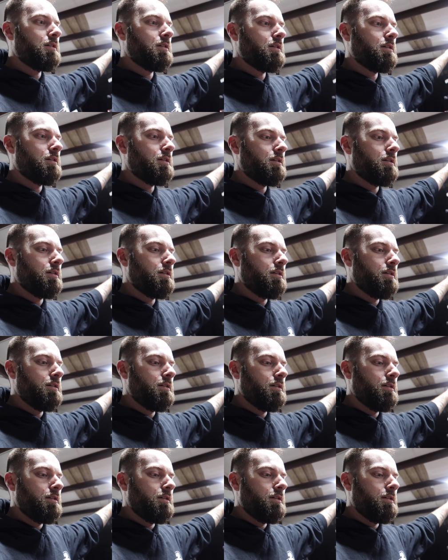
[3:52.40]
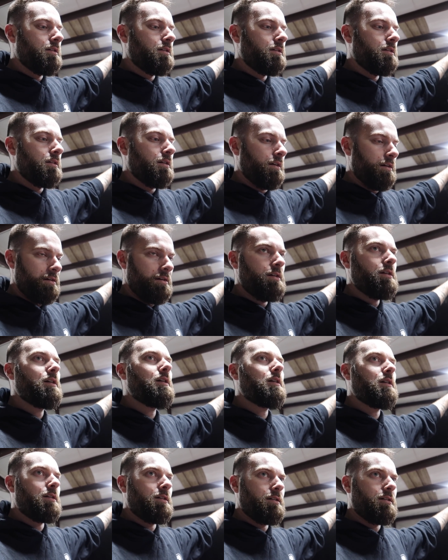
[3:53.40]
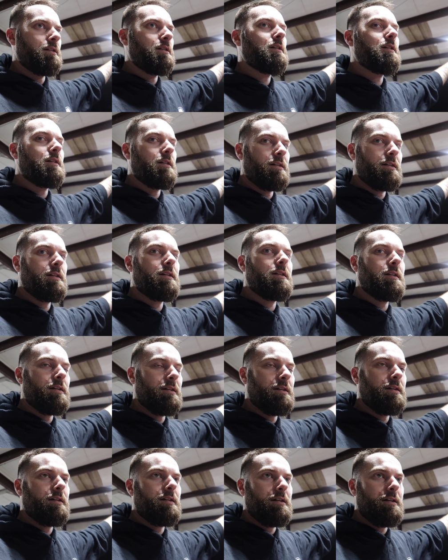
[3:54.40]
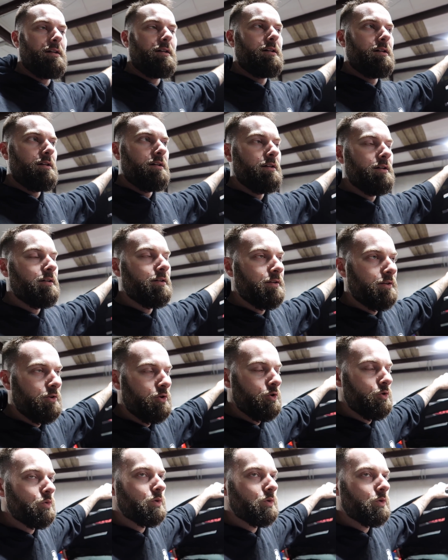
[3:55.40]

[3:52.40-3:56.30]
yesterday? Uh huh. I think I cut, Or the day before. It was the night before. You